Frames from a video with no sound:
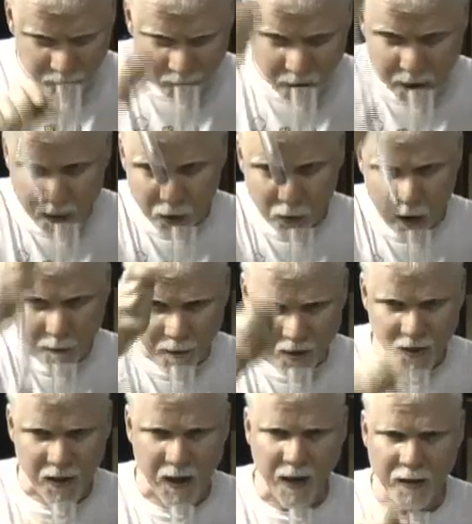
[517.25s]
then you drop
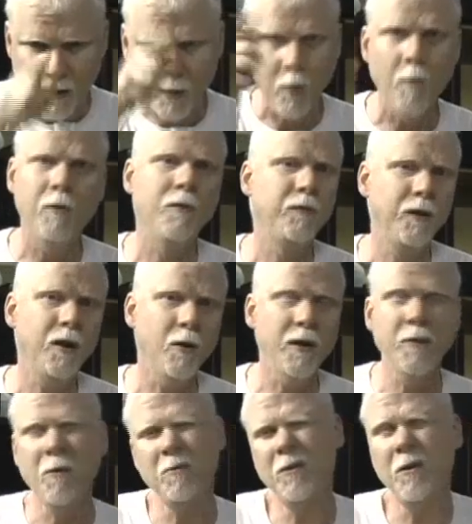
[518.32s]
this thing and it's going to overflow
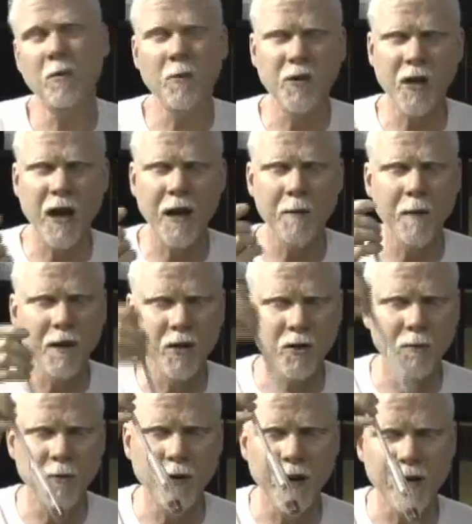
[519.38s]
you won't know which how to much
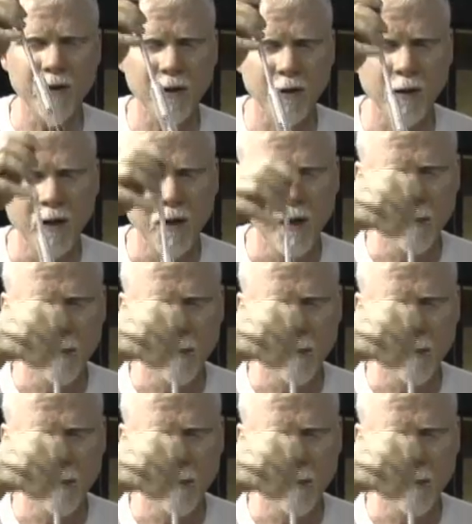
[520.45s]
to put in so